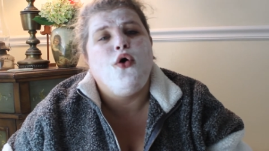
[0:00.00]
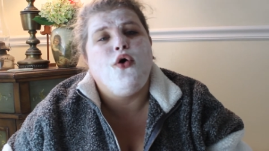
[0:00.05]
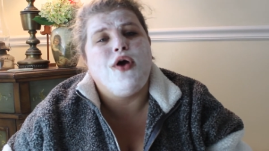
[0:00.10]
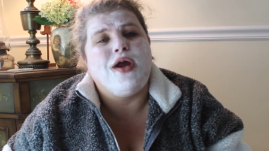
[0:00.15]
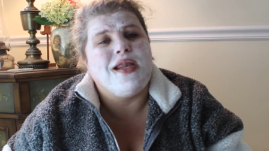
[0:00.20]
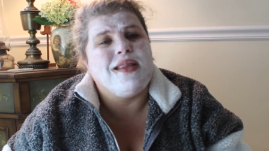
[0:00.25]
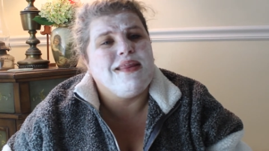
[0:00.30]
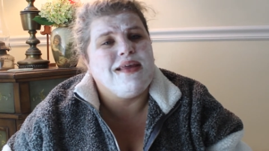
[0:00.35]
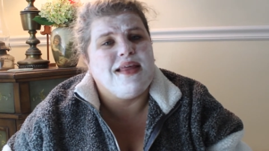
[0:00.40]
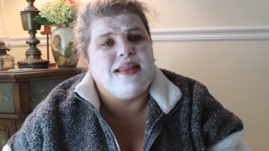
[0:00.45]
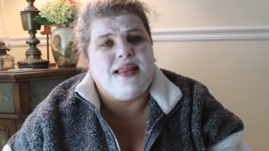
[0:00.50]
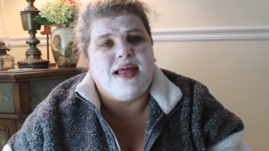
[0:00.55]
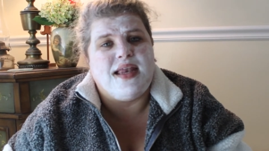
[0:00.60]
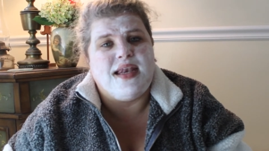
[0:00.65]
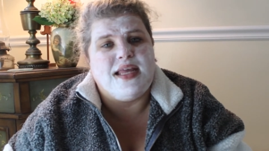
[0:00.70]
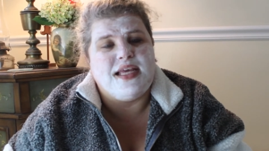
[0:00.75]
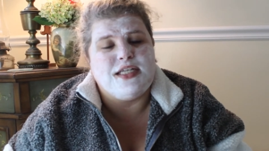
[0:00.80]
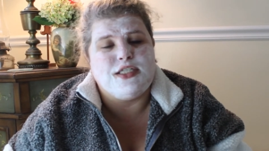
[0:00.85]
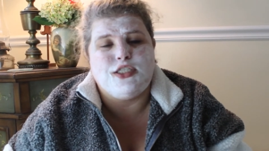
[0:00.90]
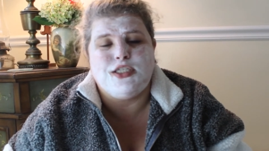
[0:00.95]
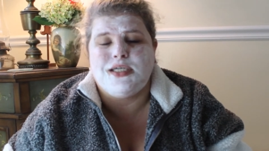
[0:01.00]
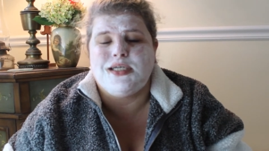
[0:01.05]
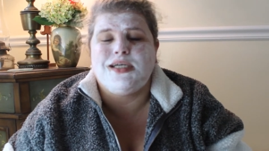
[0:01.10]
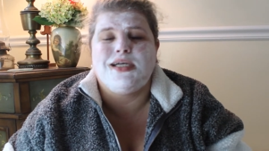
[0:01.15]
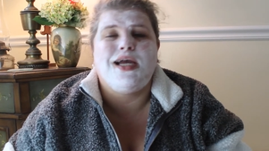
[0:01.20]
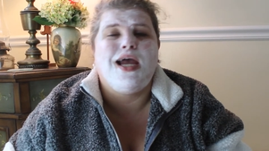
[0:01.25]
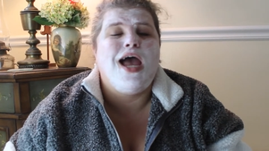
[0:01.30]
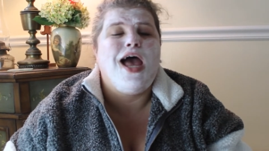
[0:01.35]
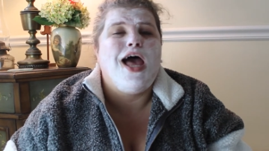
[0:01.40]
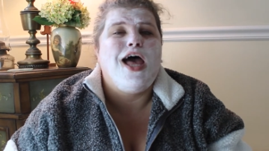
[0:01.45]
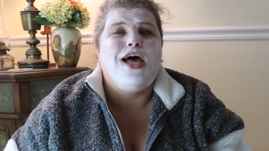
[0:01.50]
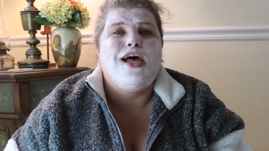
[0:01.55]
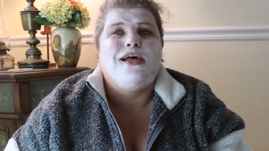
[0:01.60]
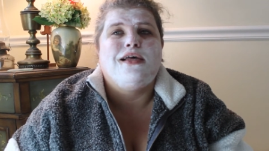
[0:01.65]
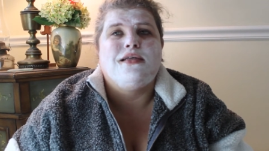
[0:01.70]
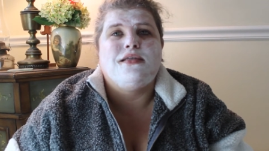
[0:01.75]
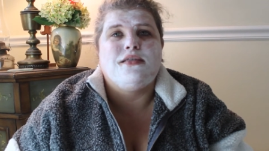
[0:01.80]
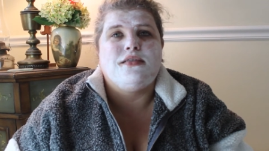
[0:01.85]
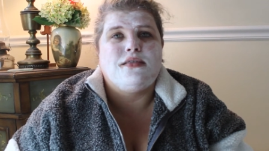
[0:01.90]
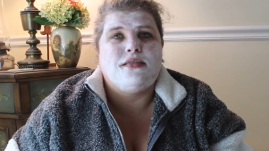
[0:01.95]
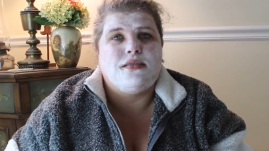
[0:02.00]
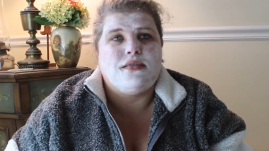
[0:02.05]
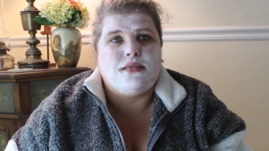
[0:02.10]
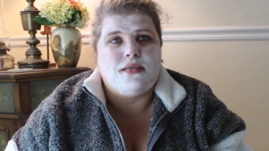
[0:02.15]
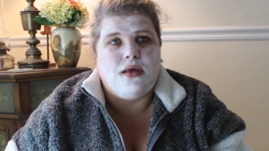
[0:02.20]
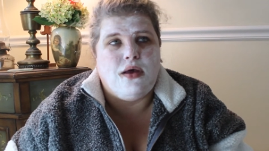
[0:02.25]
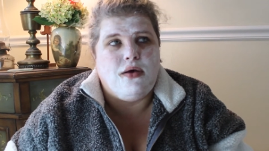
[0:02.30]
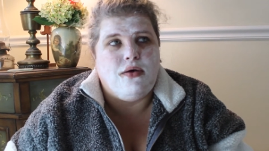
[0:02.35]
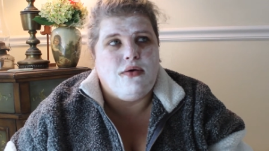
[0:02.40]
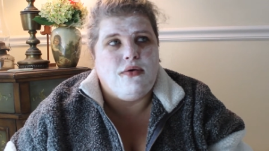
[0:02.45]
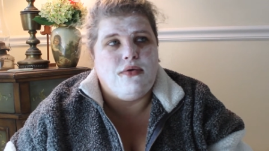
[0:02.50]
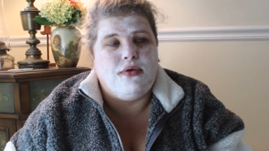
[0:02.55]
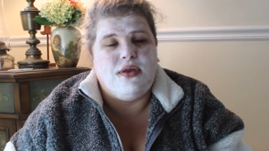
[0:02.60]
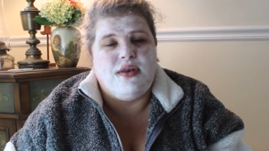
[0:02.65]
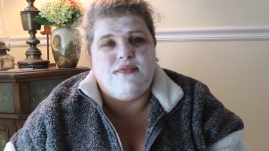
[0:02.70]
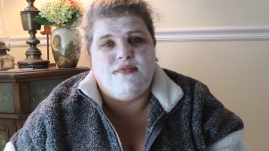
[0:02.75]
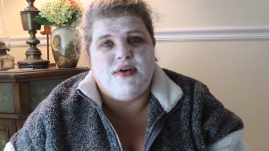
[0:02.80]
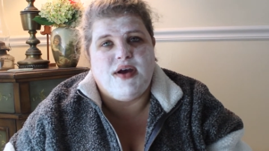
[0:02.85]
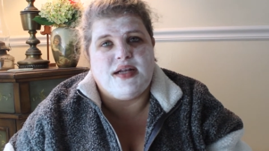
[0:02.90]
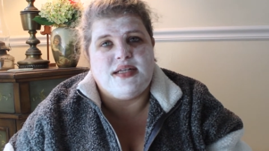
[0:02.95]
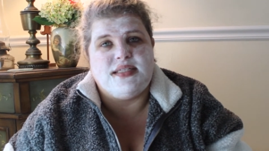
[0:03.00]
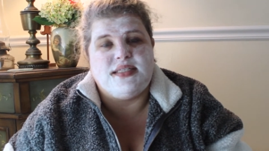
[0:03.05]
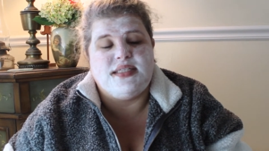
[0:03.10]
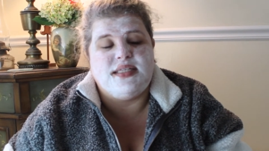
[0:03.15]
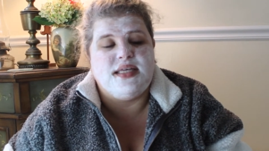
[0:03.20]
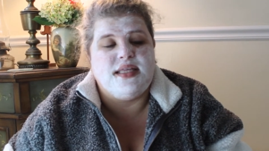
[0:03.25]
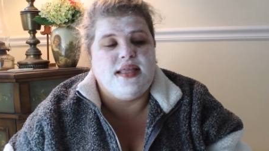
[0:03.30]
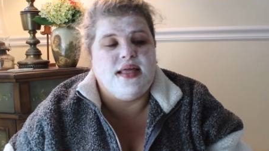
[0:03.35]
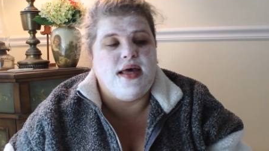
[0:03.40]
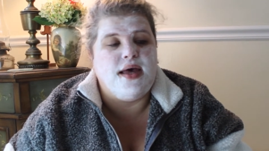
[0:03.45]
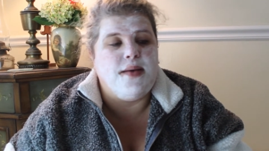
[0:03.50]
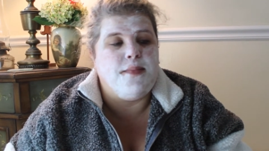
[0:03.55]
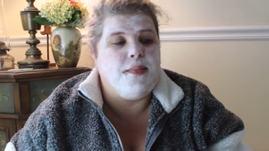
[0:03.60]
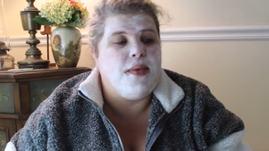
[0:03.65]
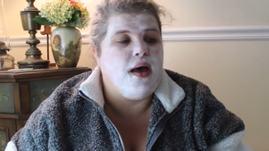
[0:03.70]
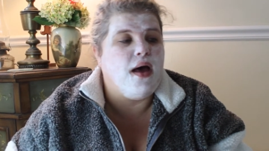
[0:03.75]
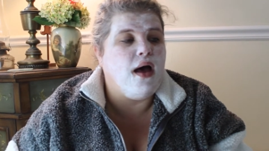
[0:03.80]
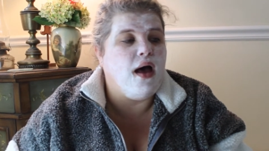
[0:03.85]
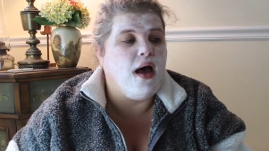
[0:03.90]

or anything in that nature. So you never got to see them.